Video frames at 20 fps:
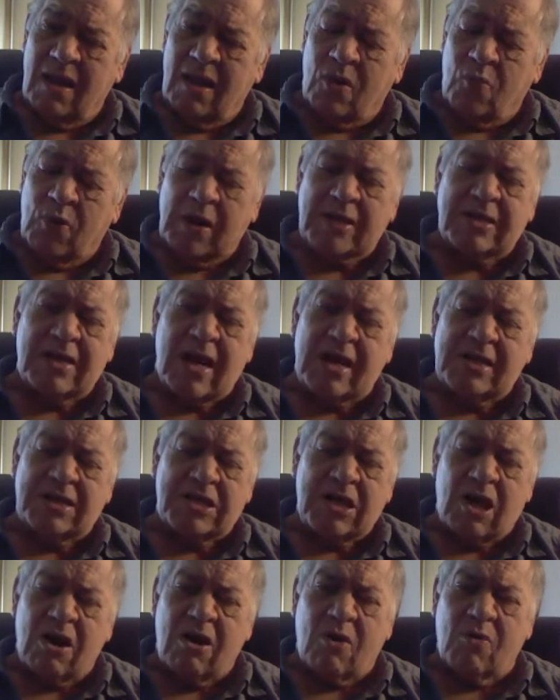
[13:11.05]
Reason I
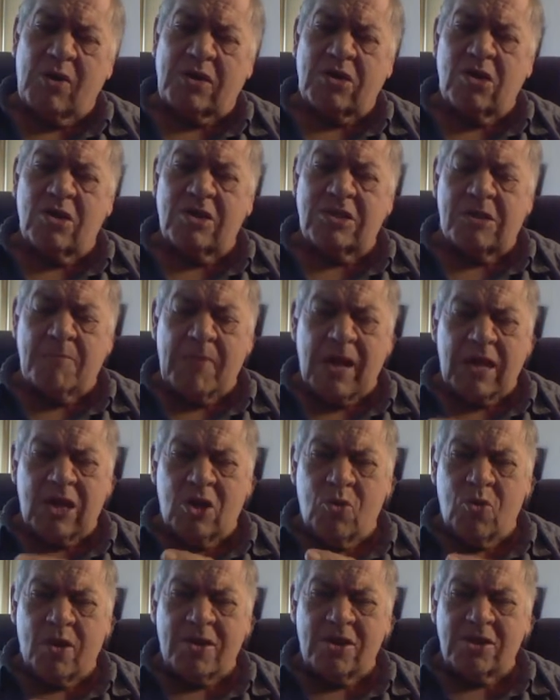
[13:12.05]
share it with you is to make
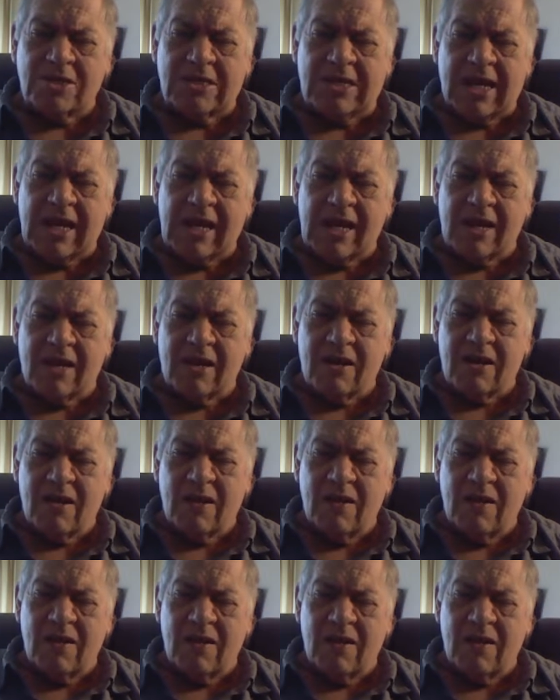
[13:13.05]
you understand
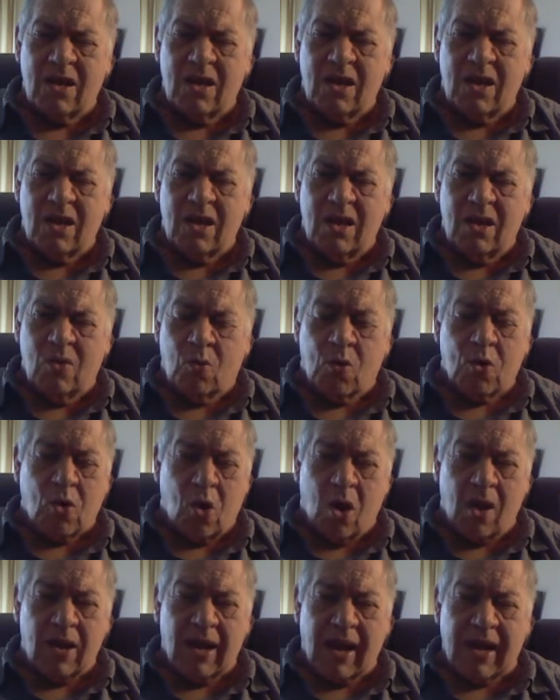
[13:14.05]

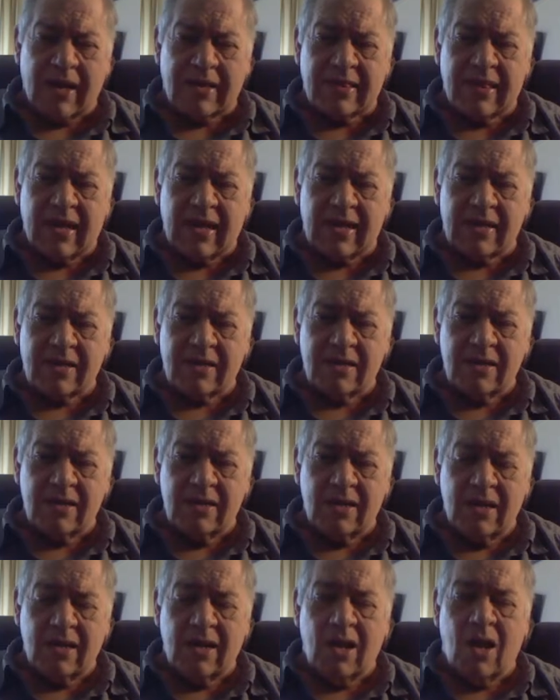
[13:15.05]
we're all like that.
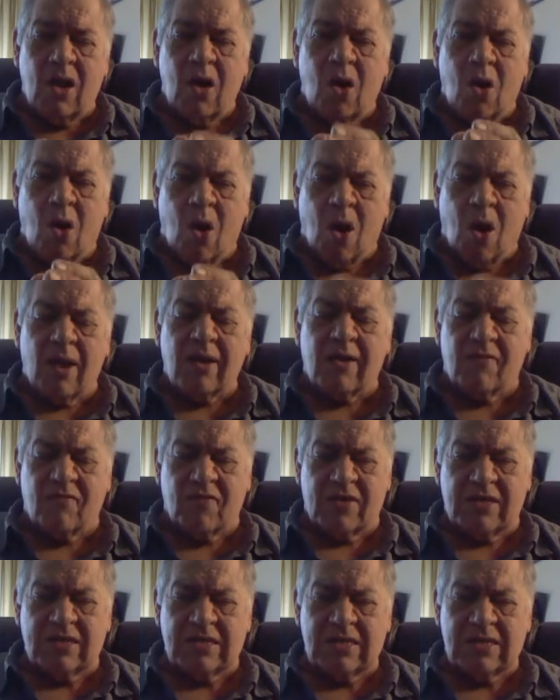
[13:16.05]
All
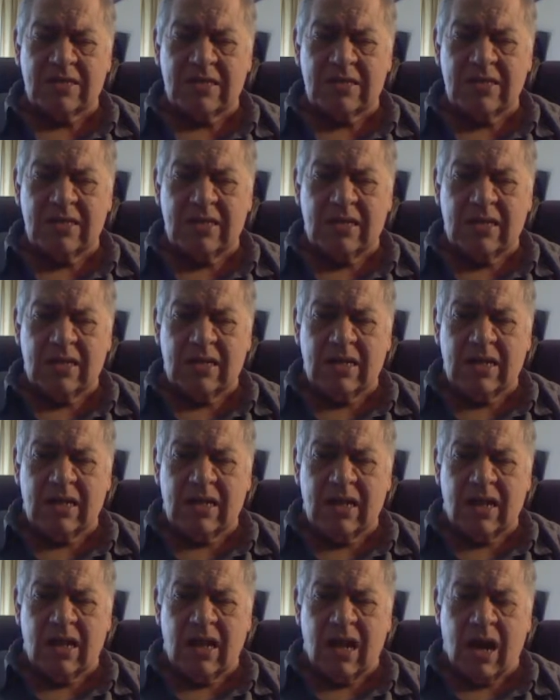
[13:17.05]
of us
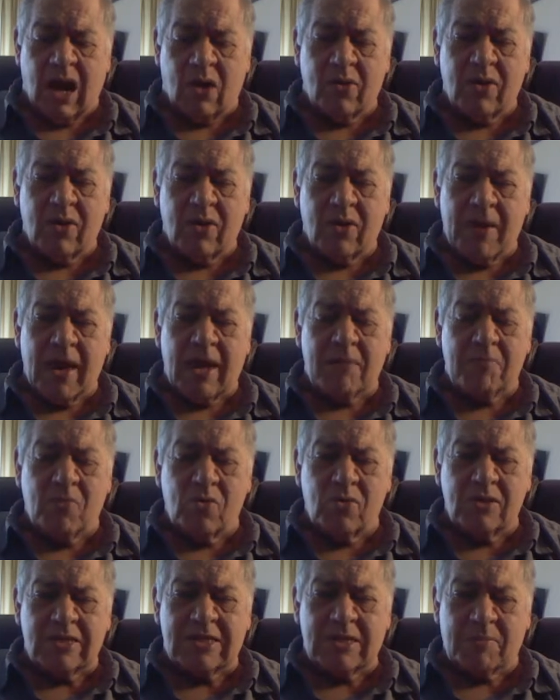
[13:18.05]
are in a bad
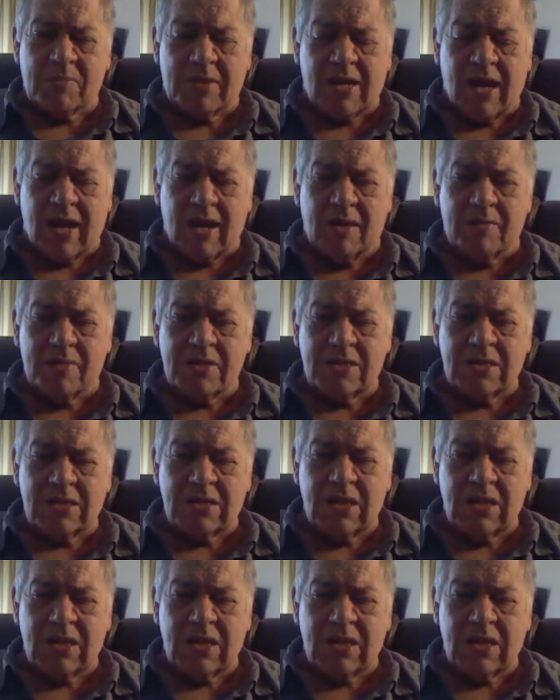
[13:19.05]
mood sometimes.